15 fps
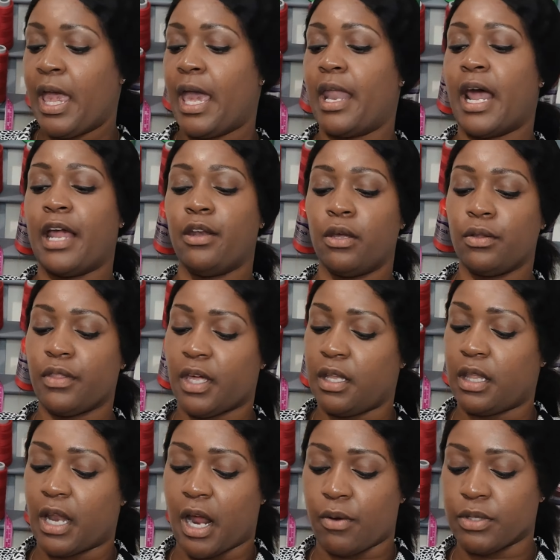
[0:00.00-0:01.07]
And I knew
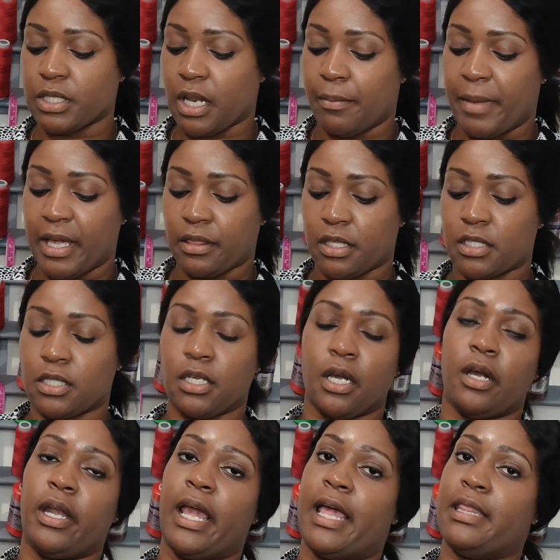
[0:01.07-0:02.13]
then that I was going to make the
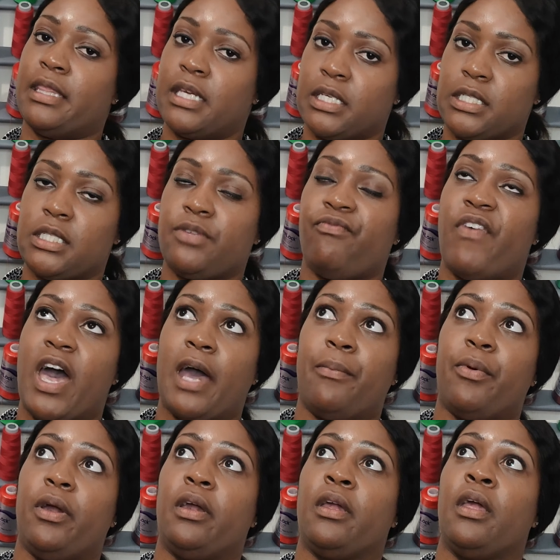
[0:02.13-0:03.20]
skirt, and this
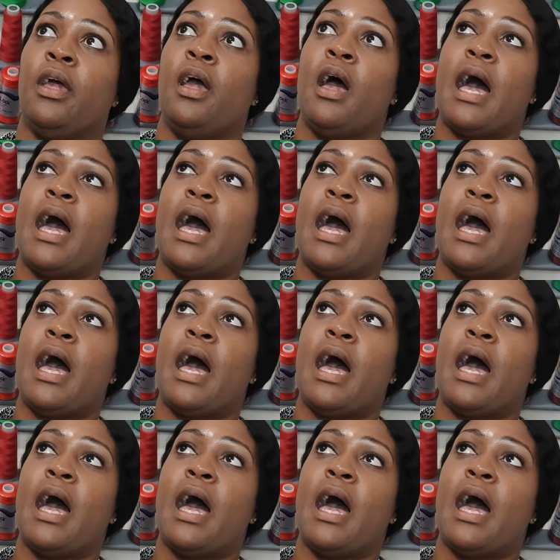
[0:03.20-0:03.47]
fabric